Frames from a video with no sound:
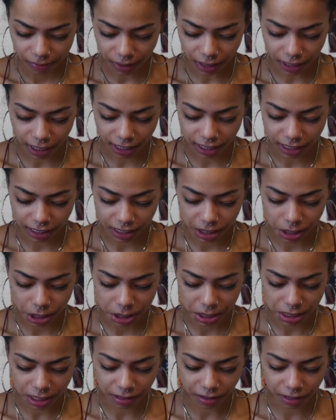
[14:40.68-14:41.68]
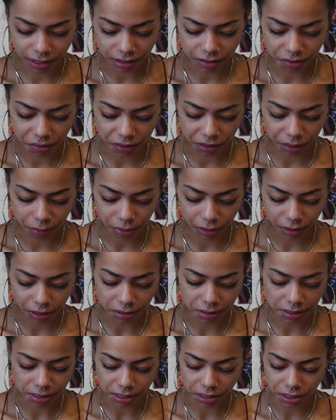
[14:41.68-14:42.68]
Again, the chest area is very
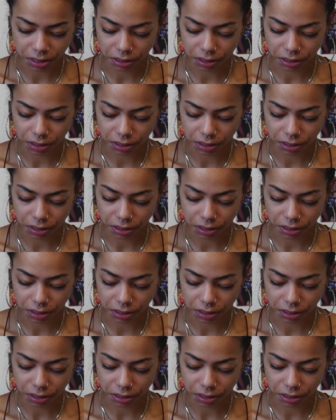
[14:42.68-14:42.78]
pronounced here,